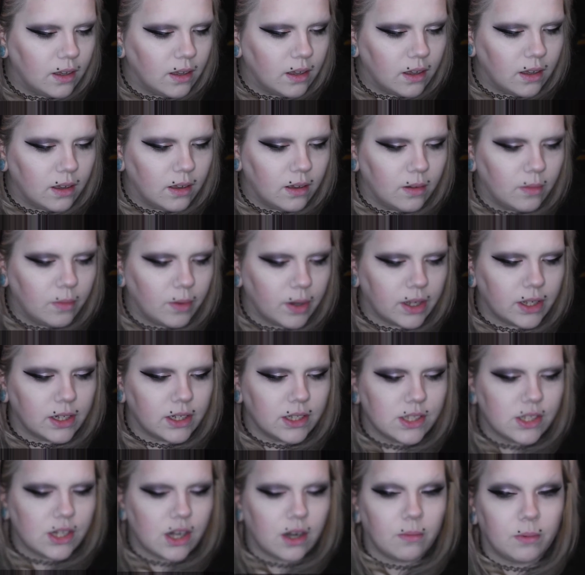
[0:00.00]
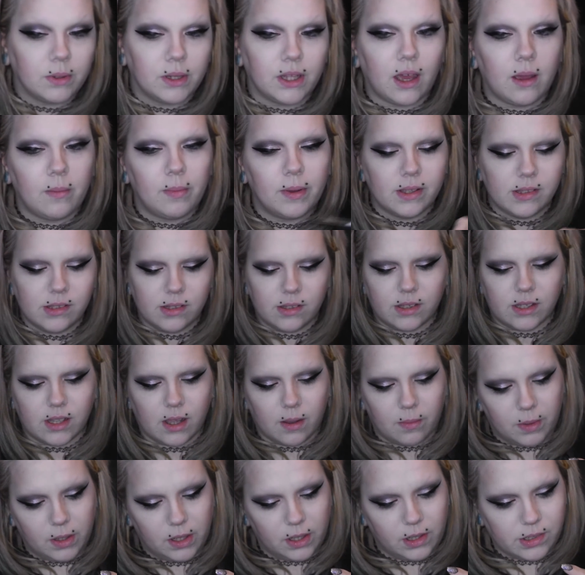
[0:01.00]
We're gonna start with the eye pencils. I'm gonna
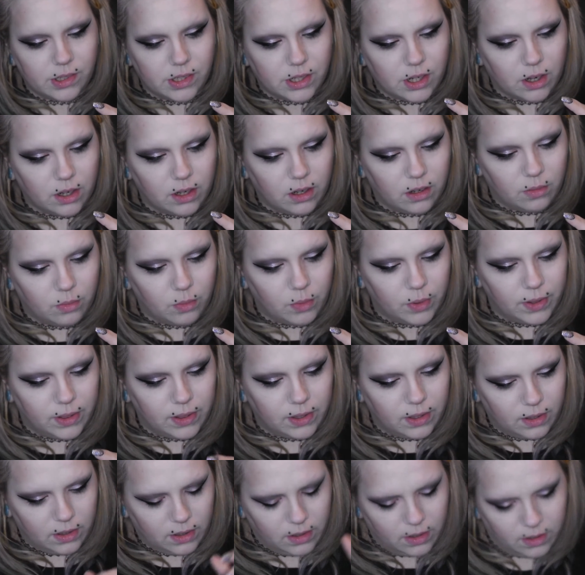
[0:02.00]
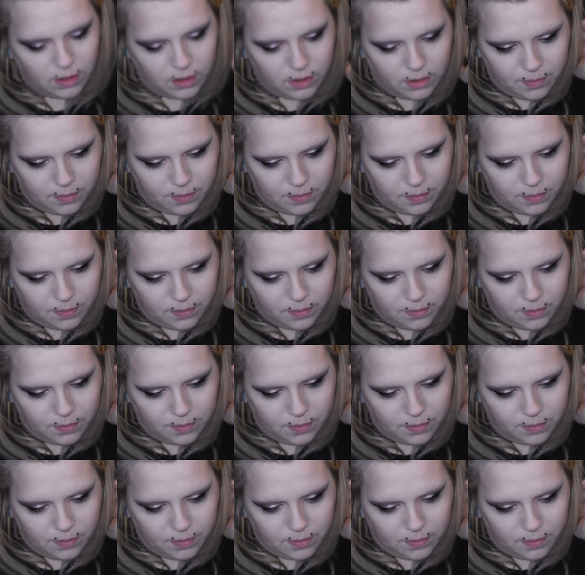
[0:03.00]
start off with the